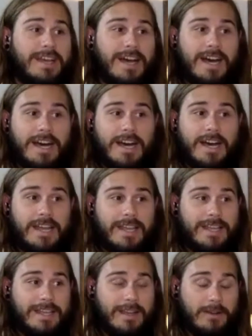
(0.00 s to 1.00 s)
Uh,
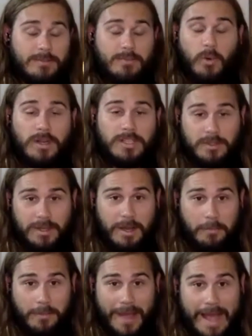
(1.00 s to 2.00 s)
I was born to
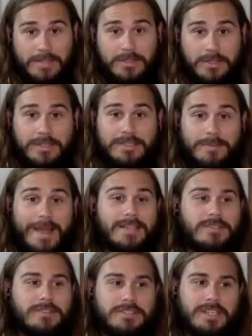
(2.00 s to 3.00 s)
a pastor, as a
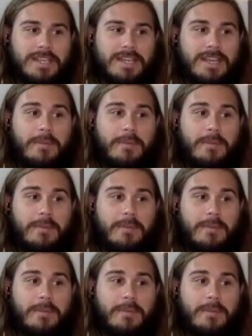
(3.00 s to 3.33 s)
pastor's kid.